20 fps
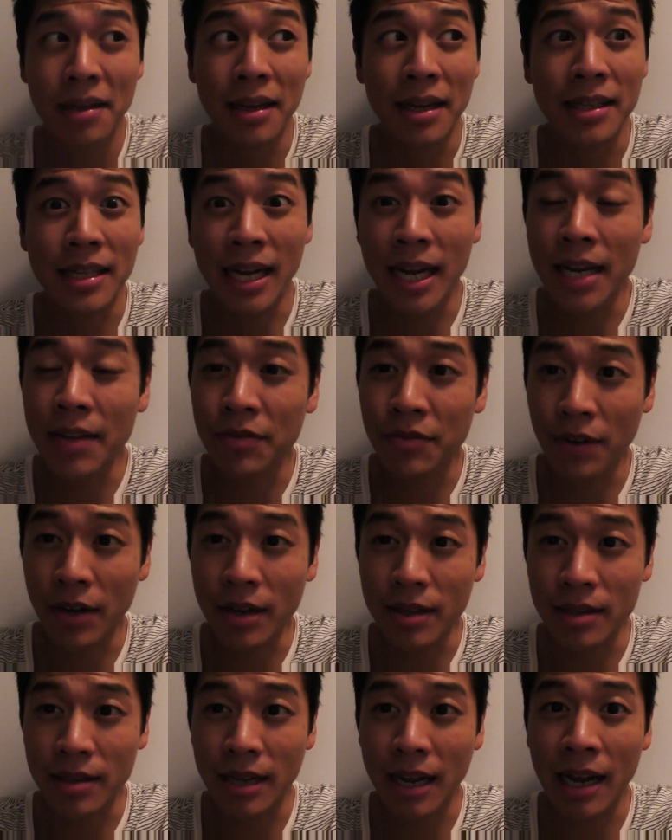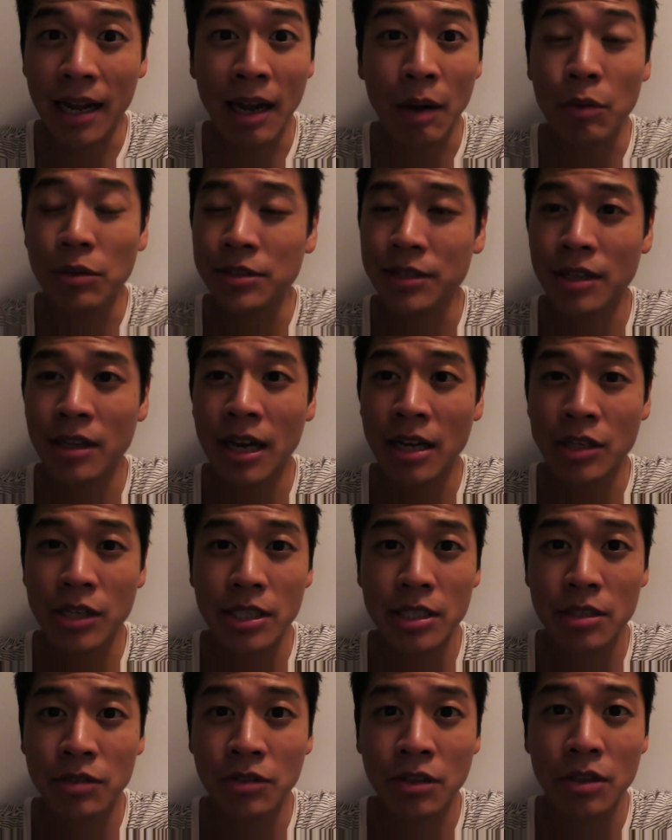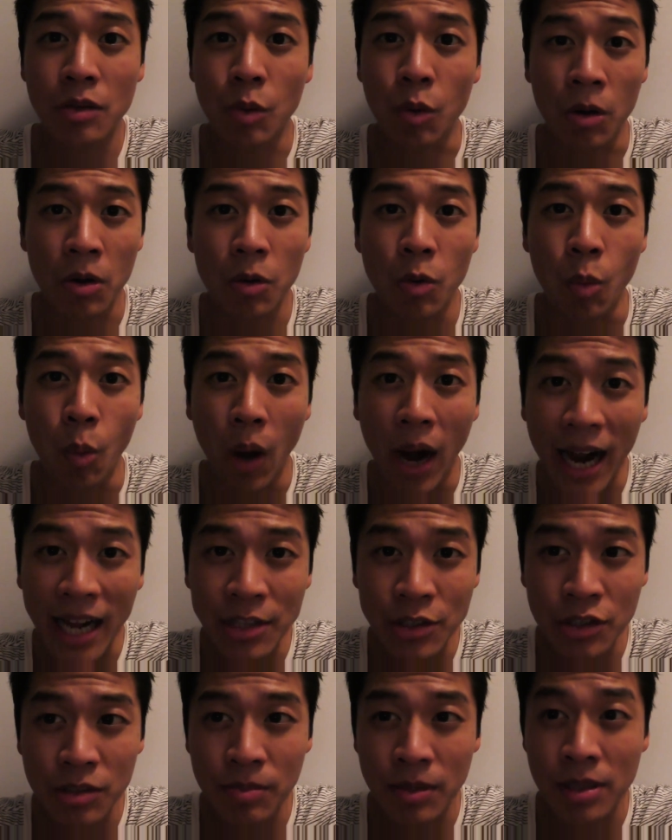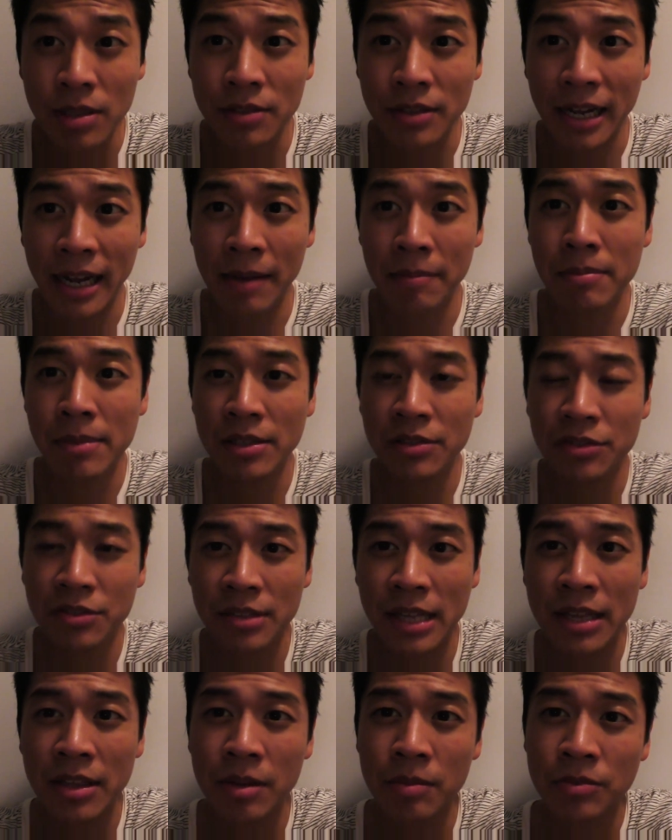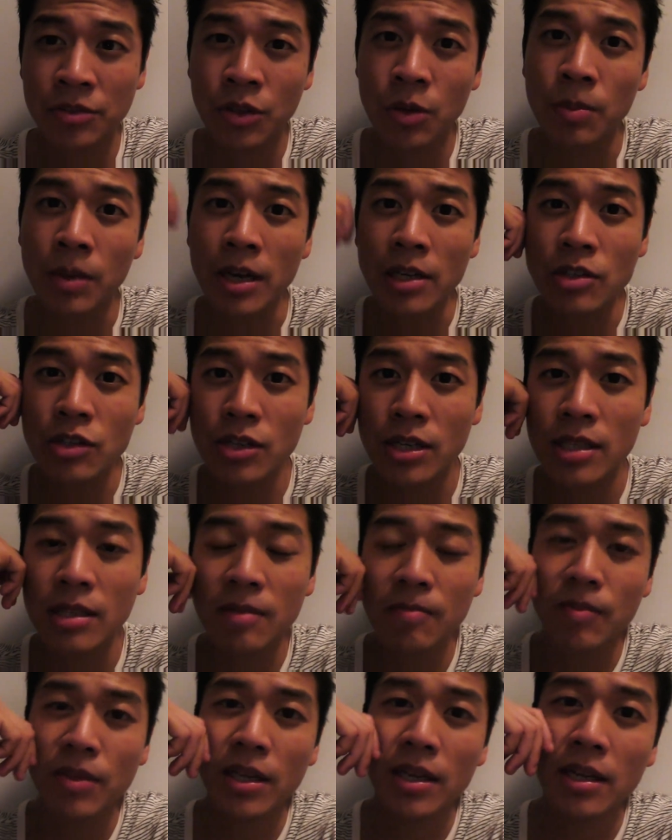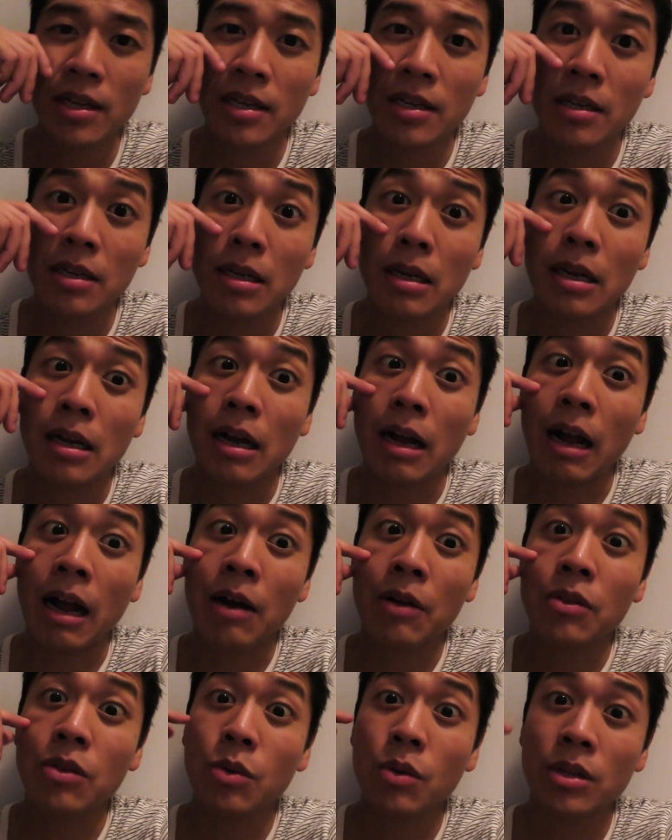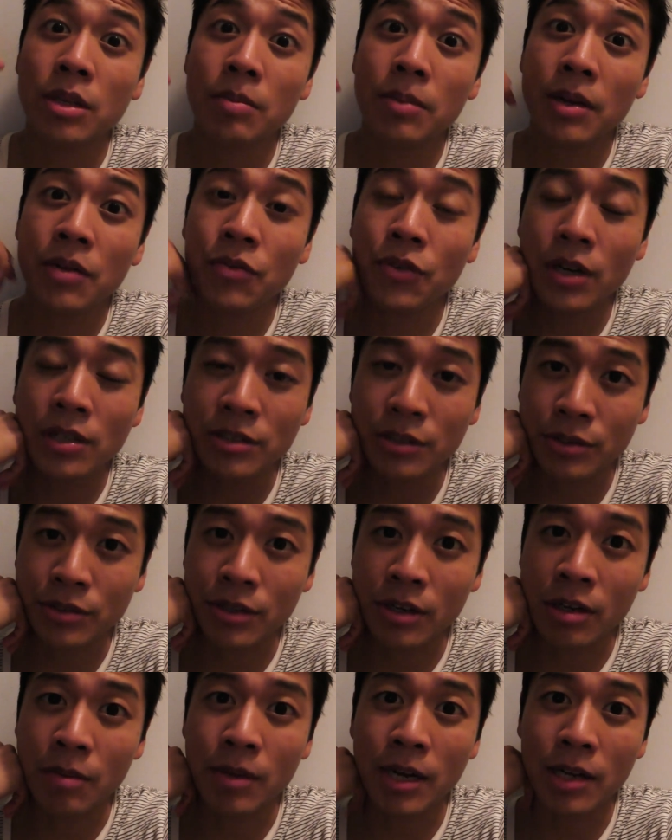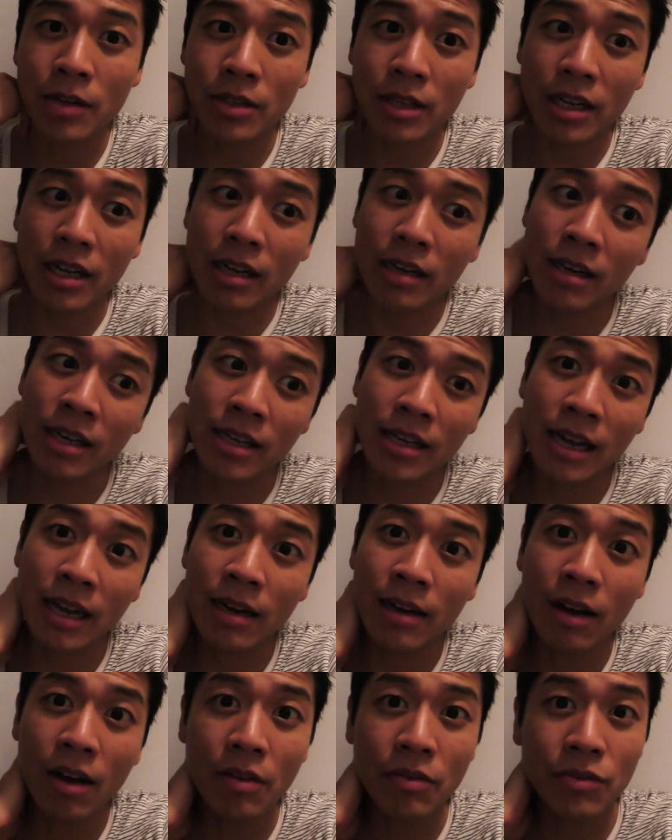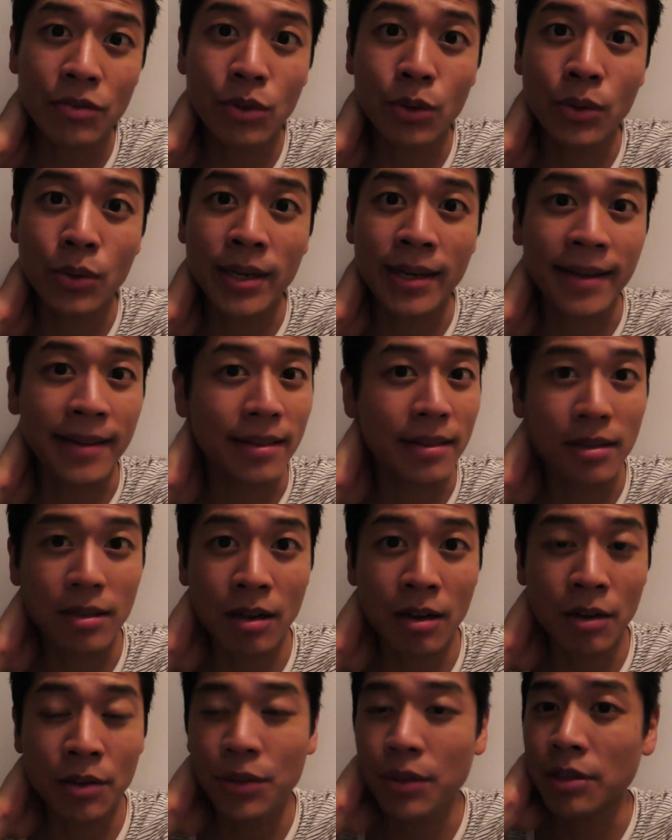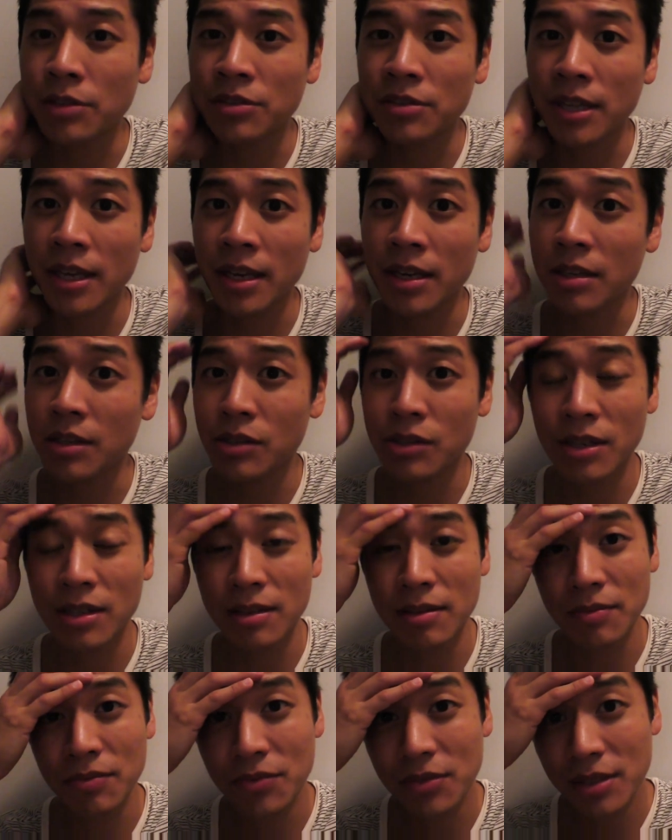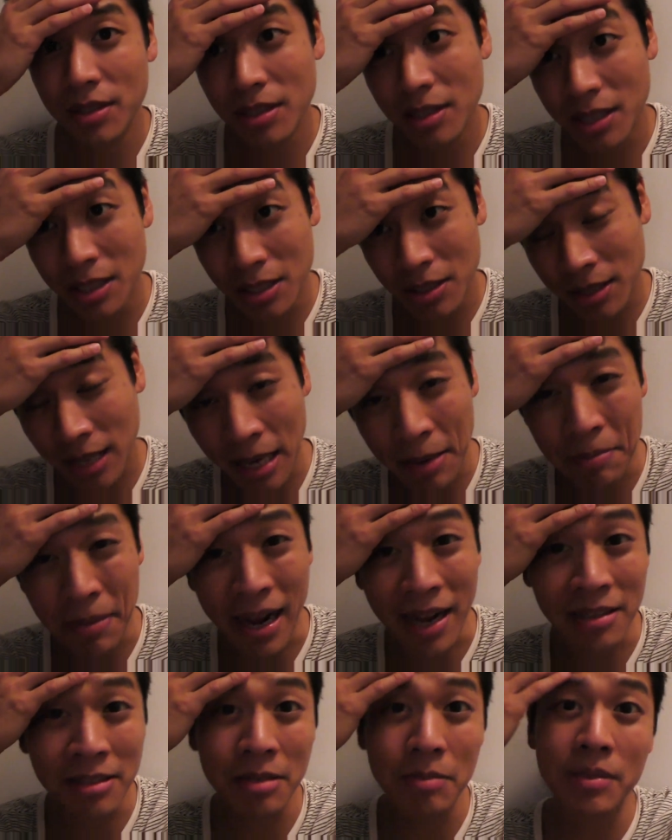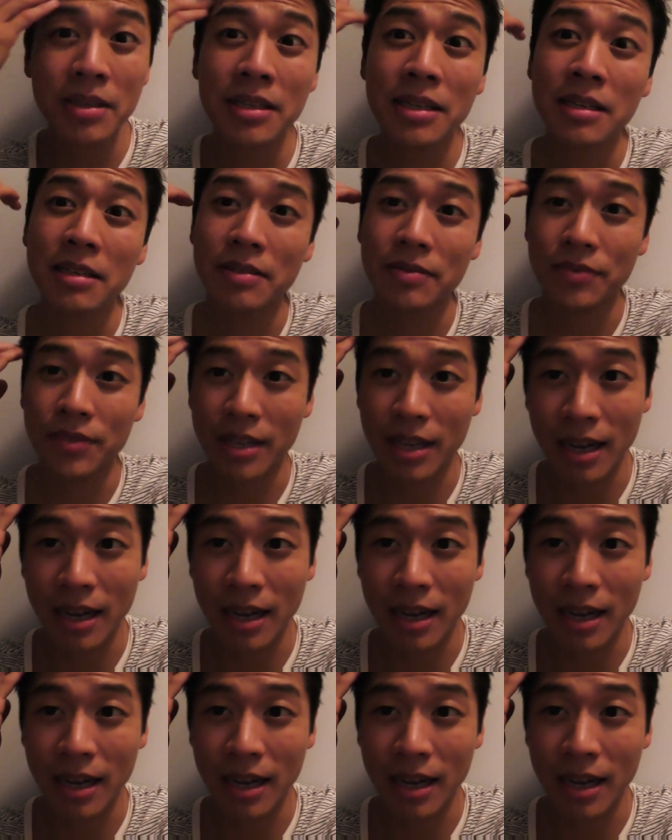And I had fun. I was actually just gonna go watch because I miss stand-up so much. And I don't know what the big fuss was all about. Like, I love doing it on the stage, and it just came back to me.